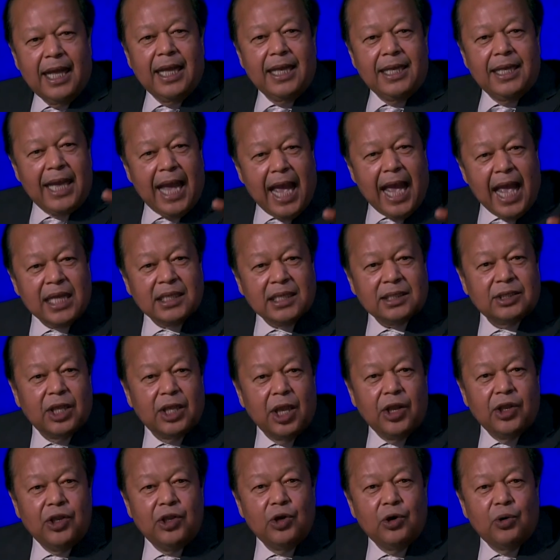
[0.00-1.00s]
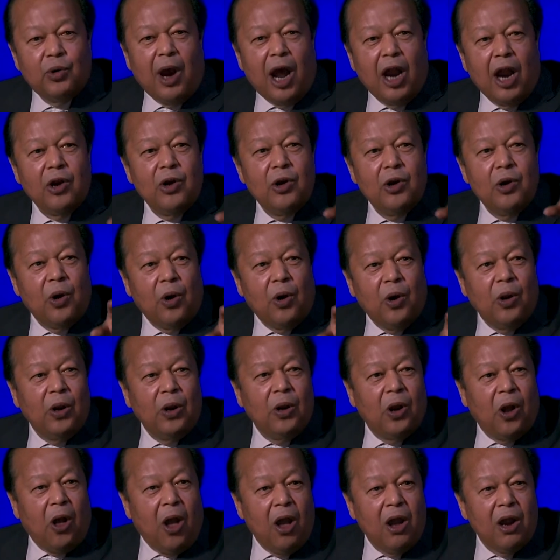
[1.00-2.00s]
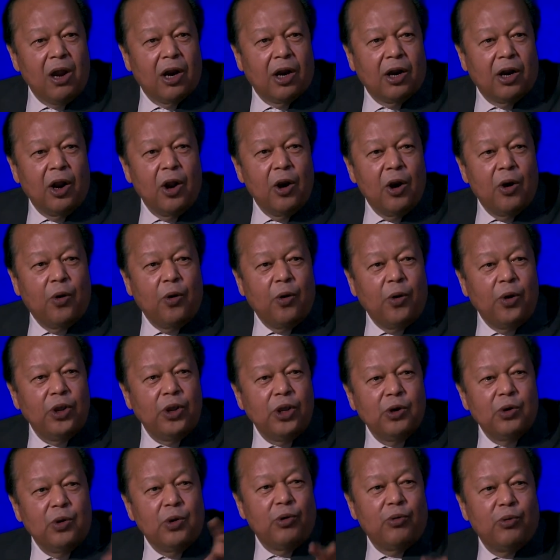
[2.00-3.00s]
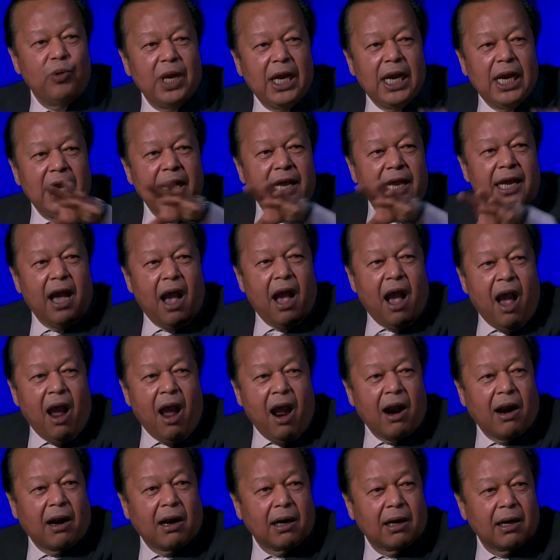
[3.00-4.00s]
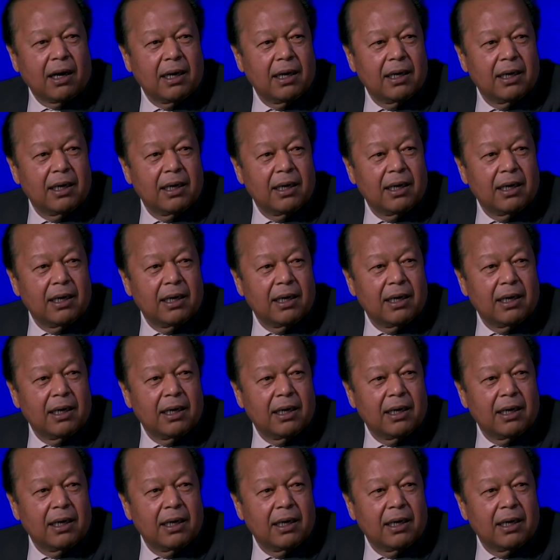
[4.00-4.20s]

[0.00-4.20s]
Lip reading: Yes, you are no longer who you really are.